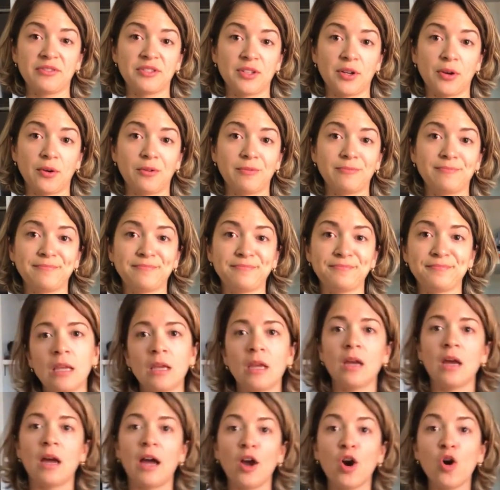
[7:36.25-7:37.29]
So
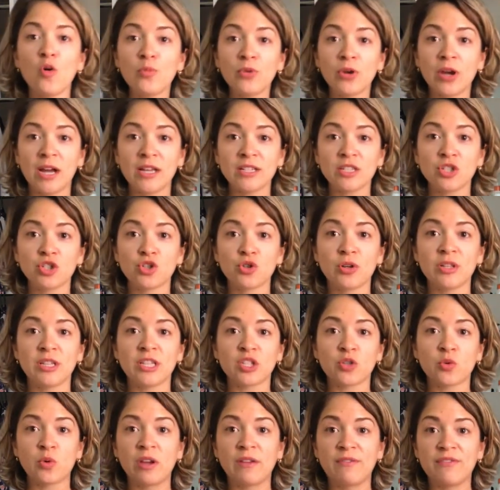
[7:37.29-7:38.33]
I hope you guys enjoyed
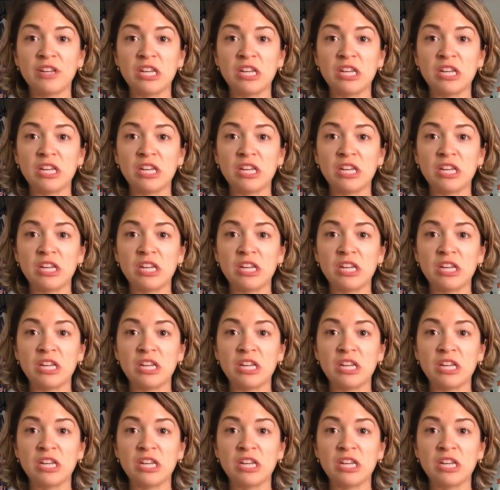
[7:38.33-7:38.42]
this quick